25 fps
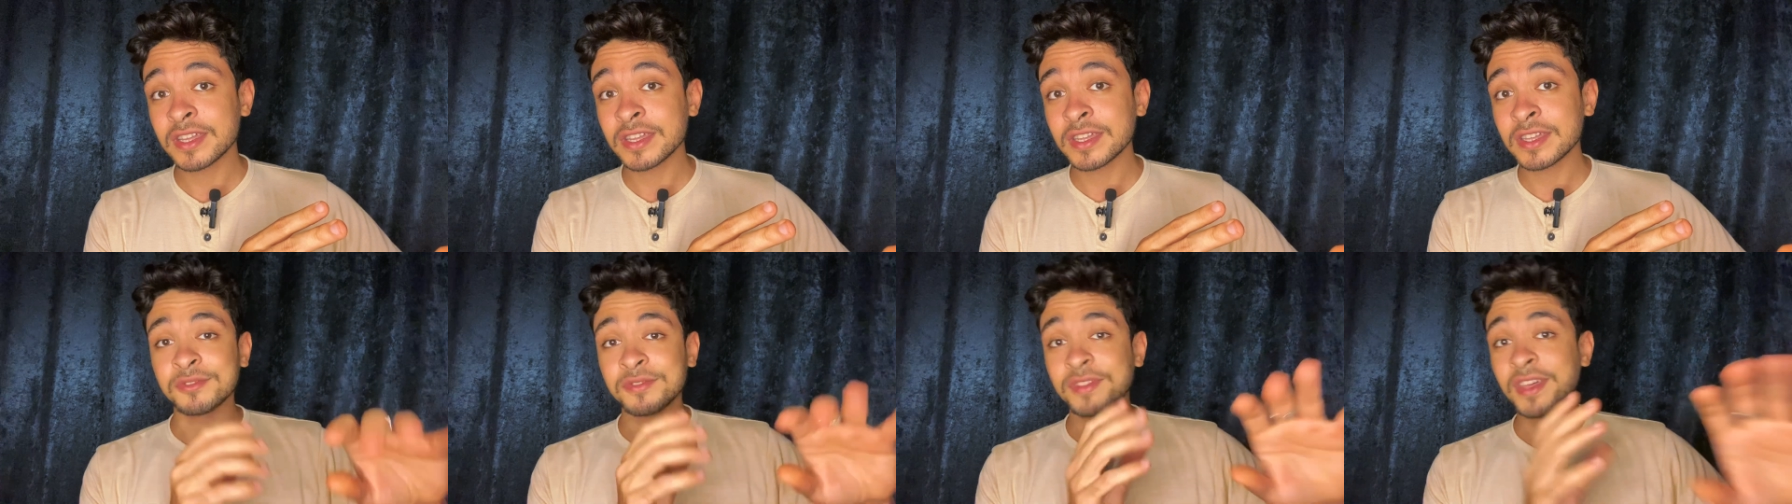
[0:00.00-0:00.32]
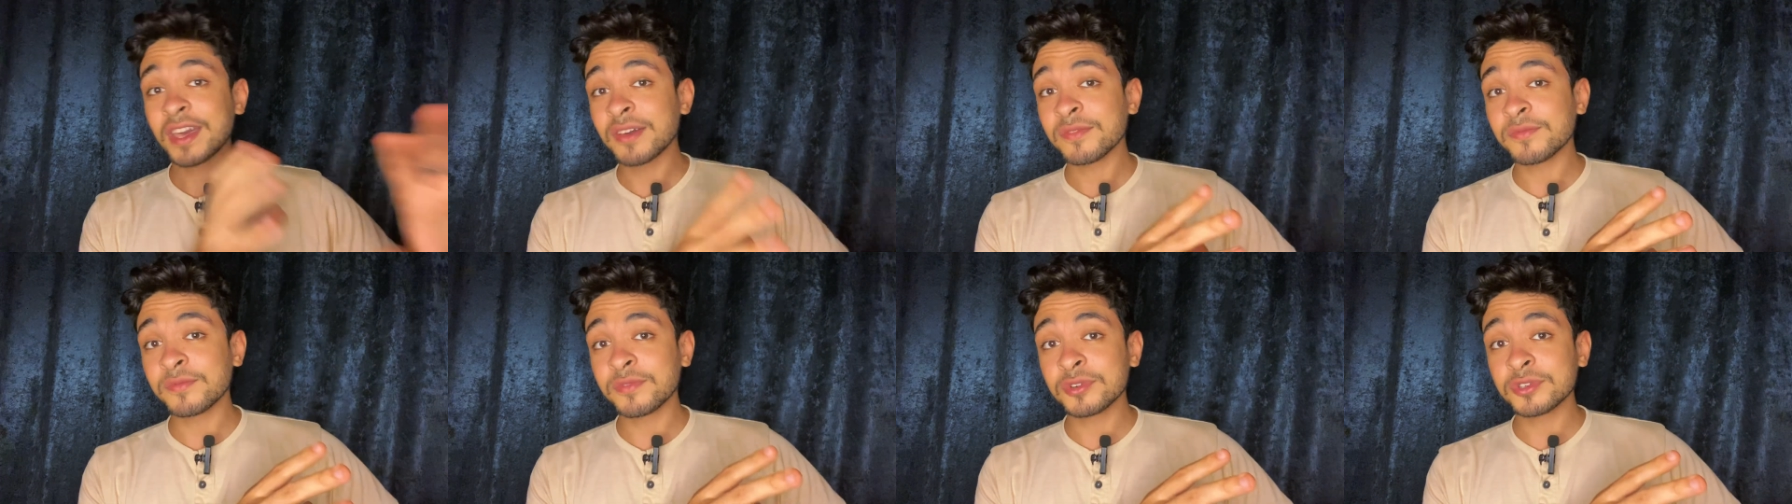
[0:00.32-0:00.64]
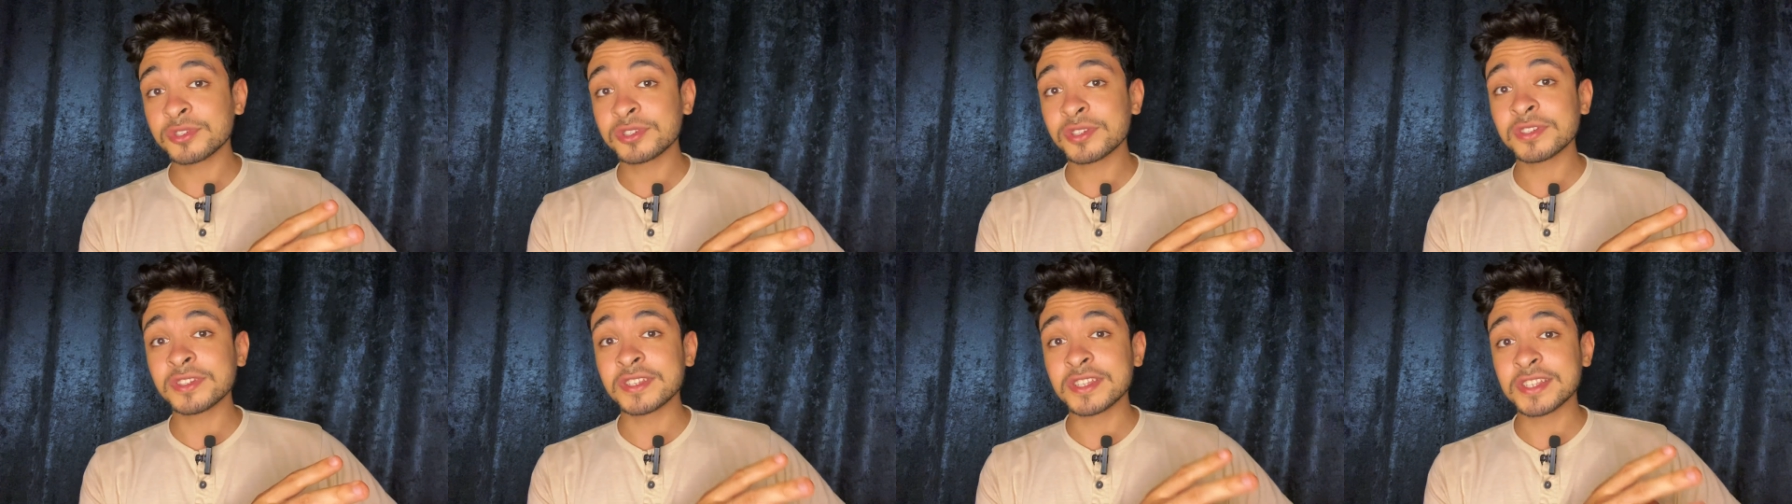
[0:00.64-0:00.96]
so that
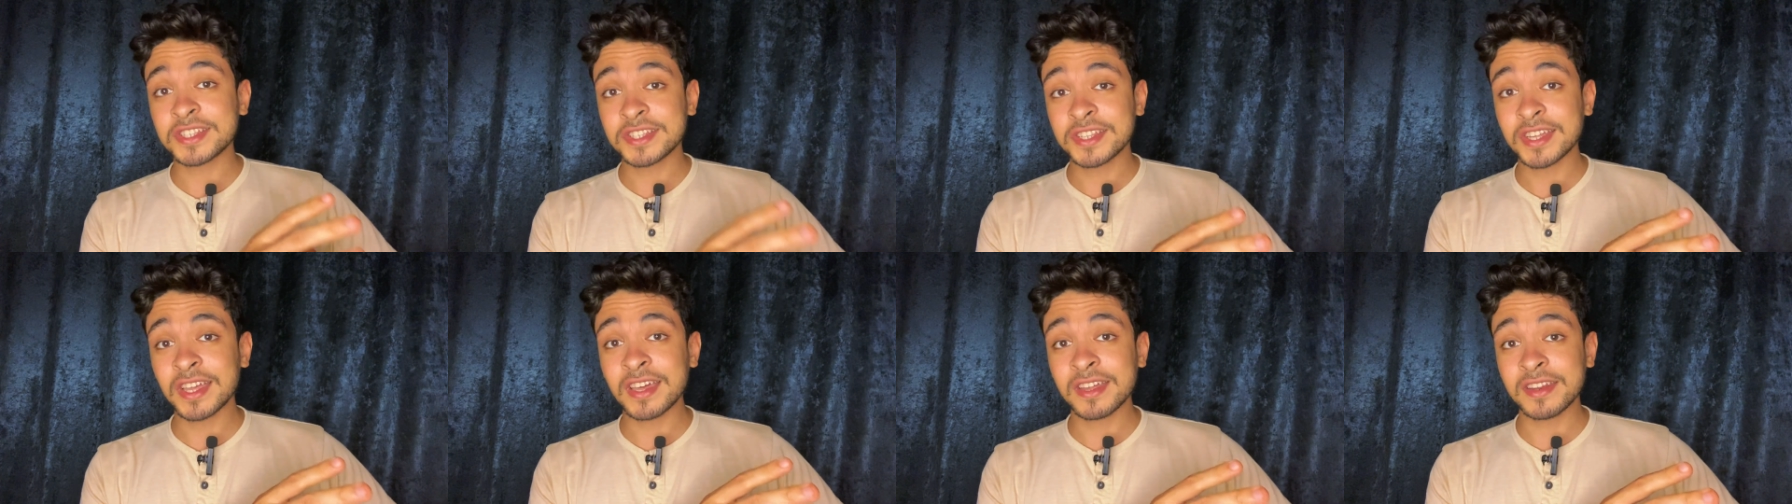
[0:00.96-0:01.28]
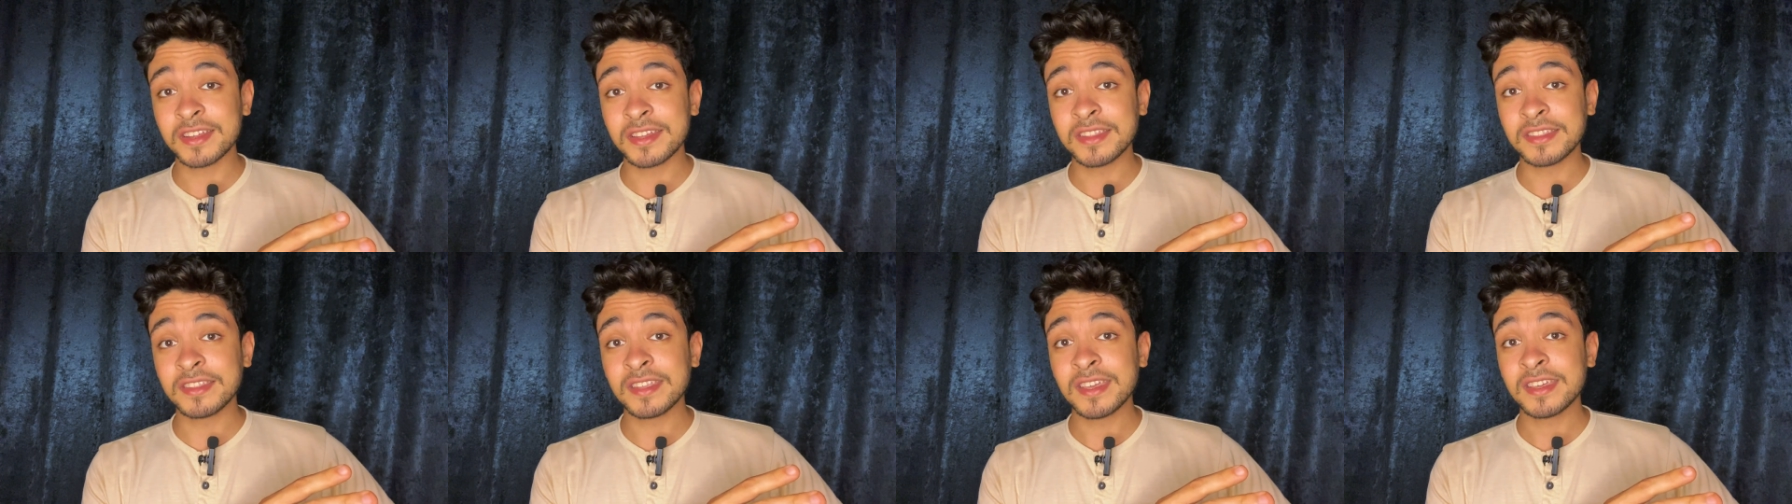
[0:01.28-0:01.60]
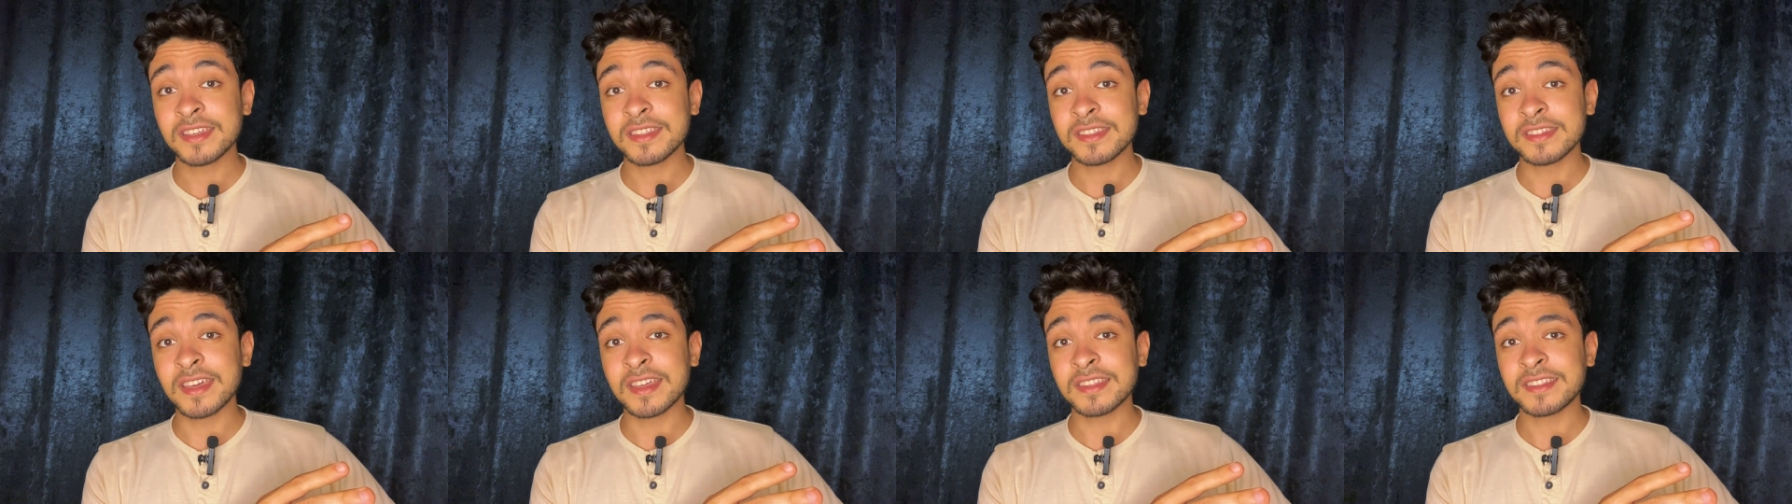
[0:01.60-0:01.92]
version decided
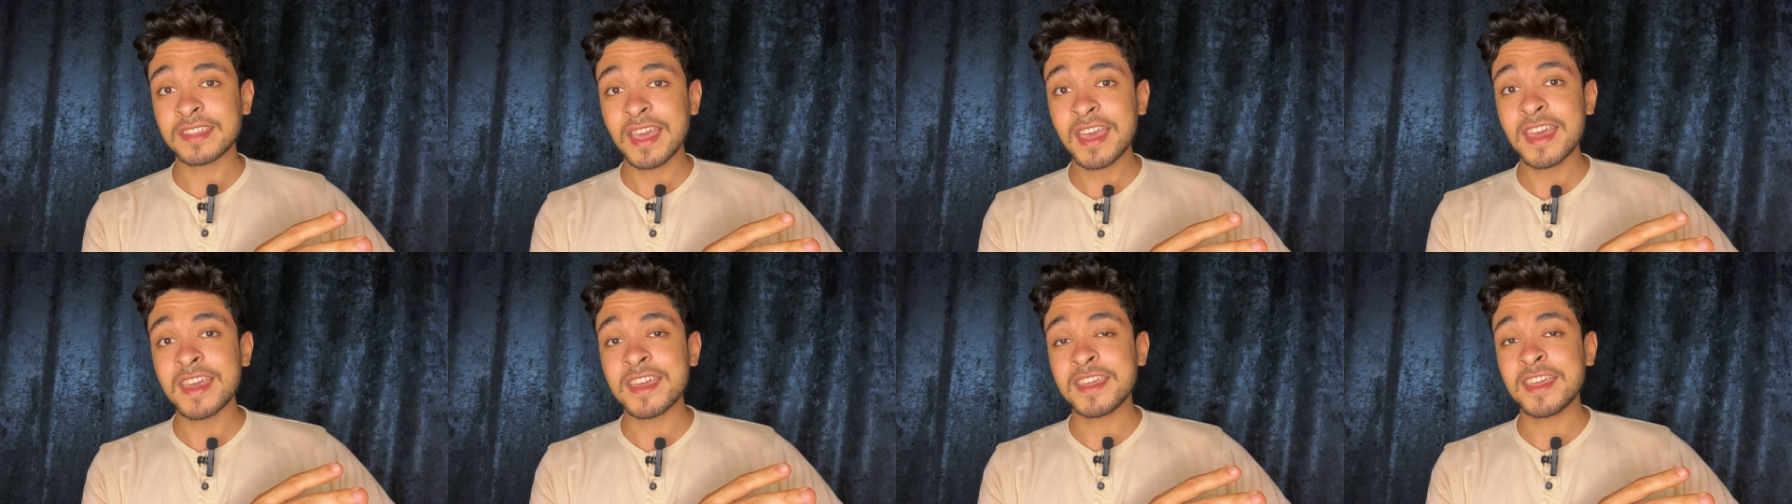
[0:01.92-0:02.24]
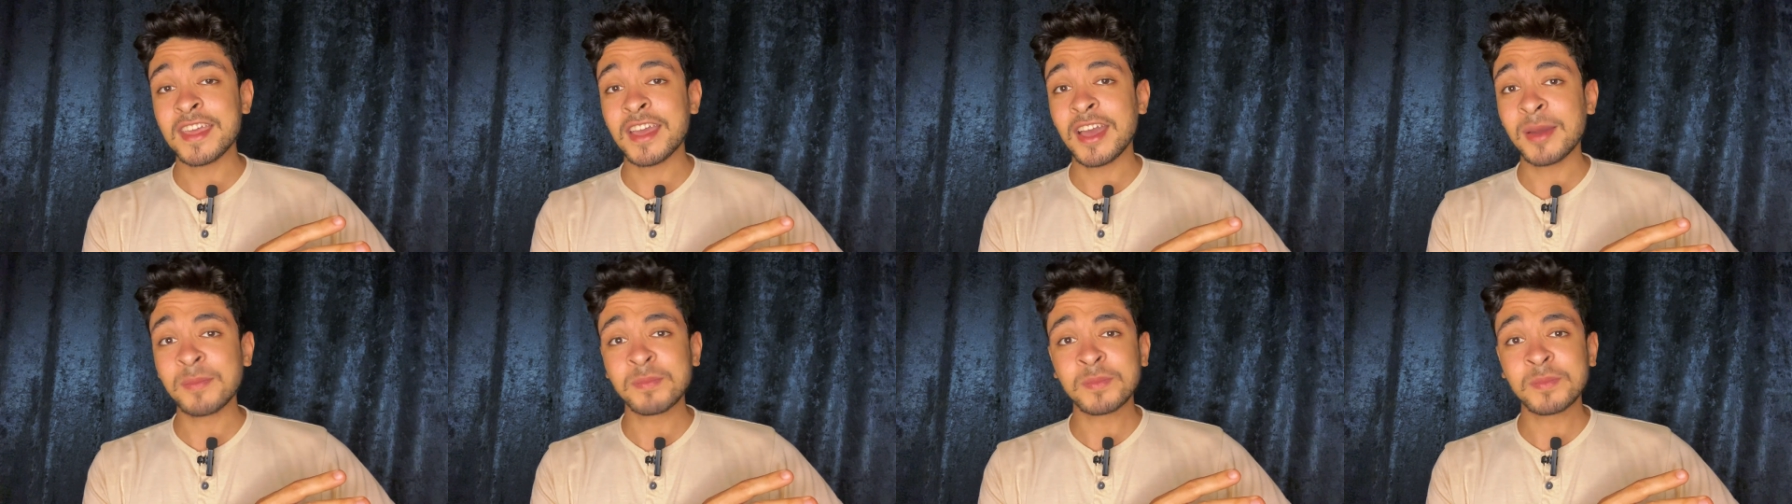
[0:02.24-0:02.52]
that, hey,